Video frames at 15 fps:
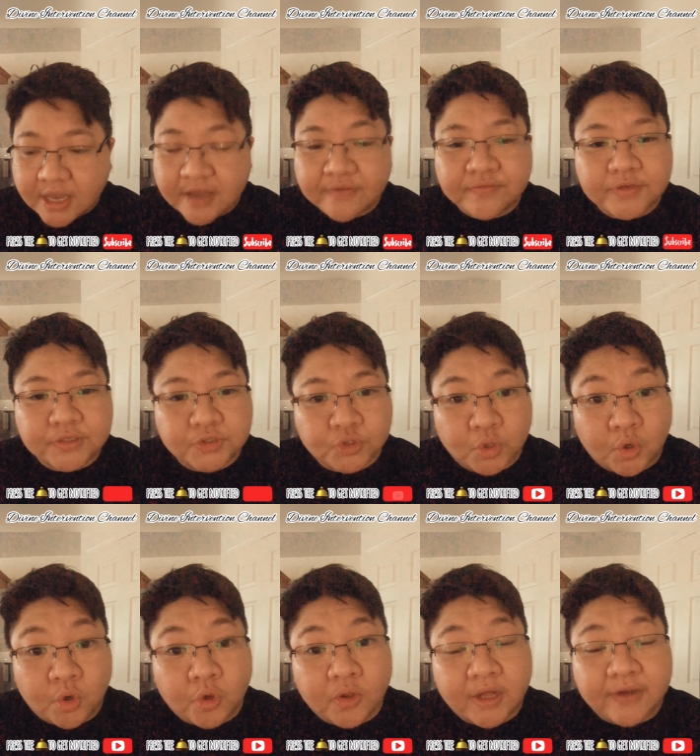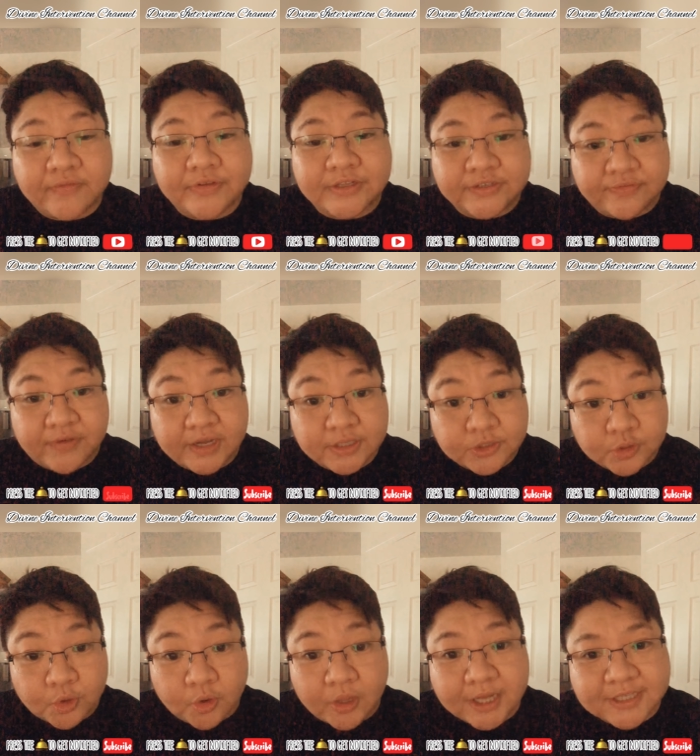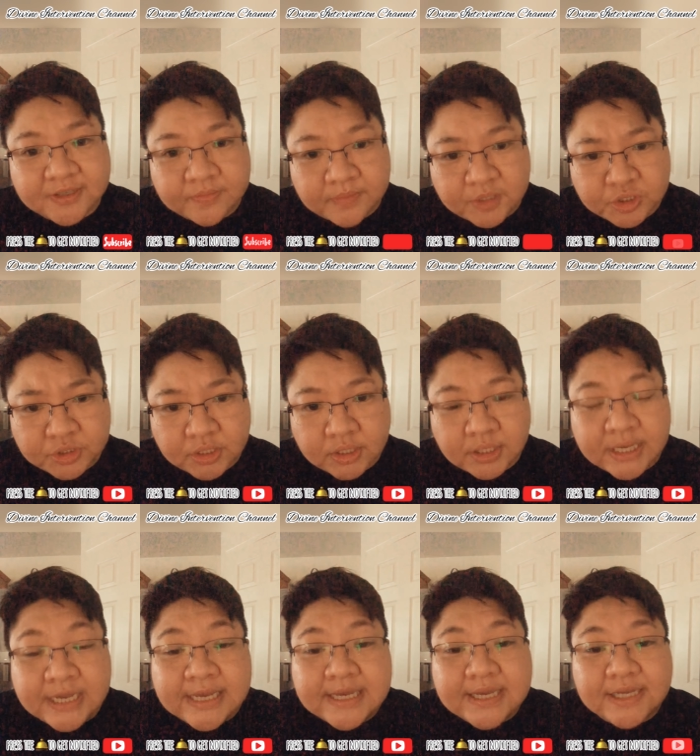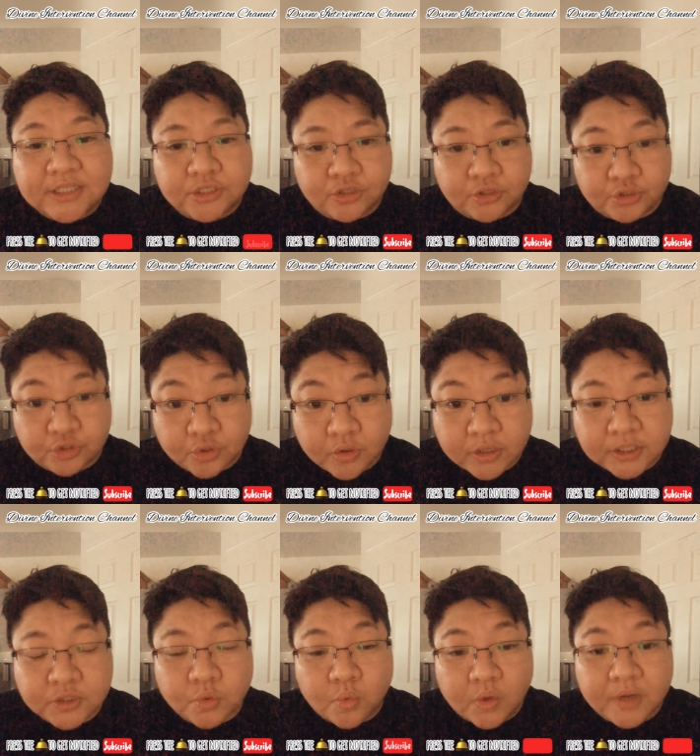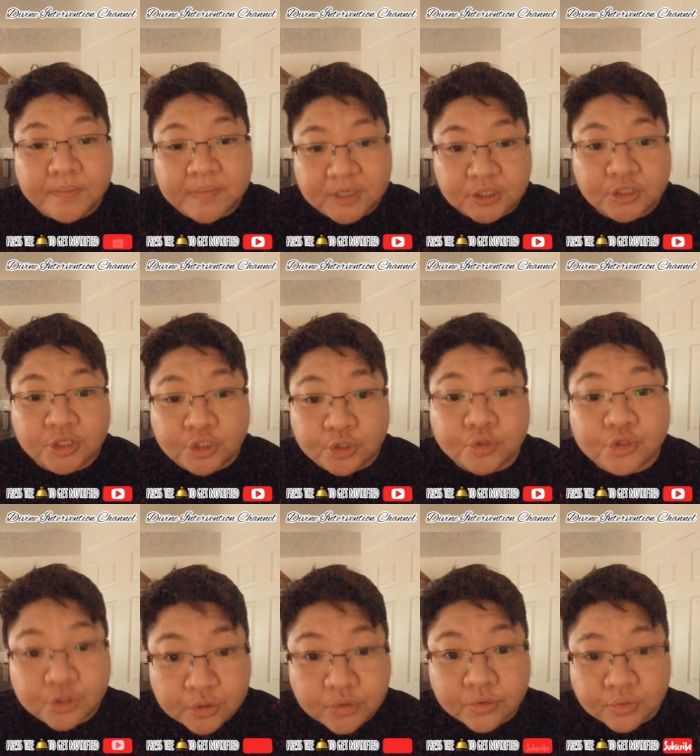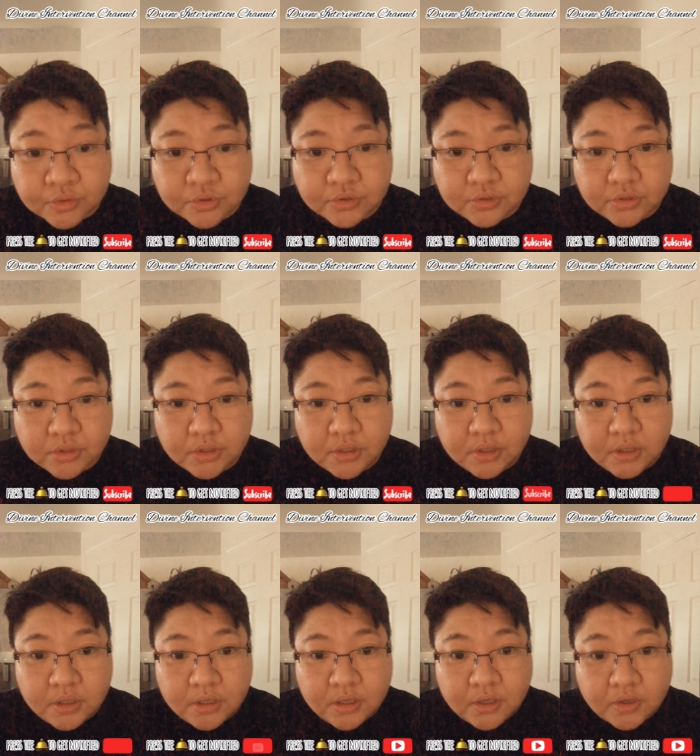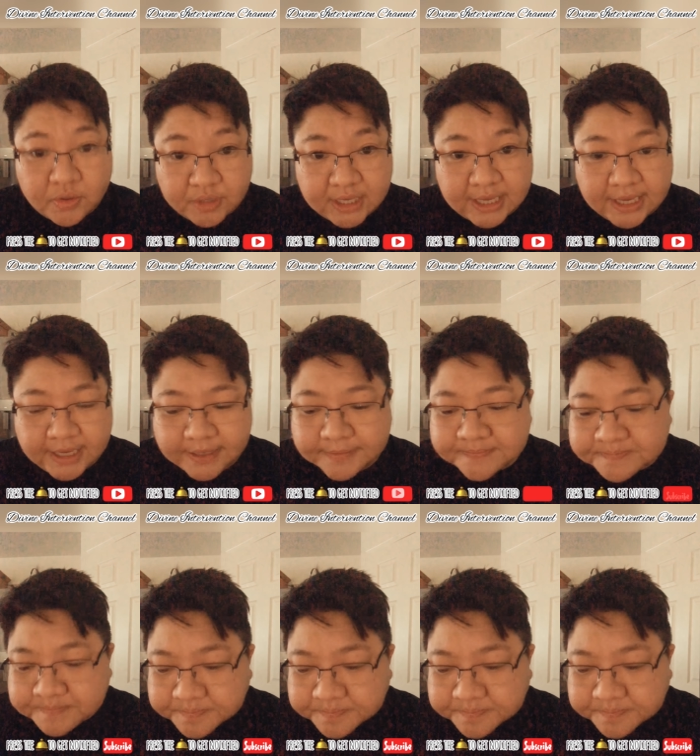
every soul, every divine soul has a mission. It's your choice what mission you choose. Okay?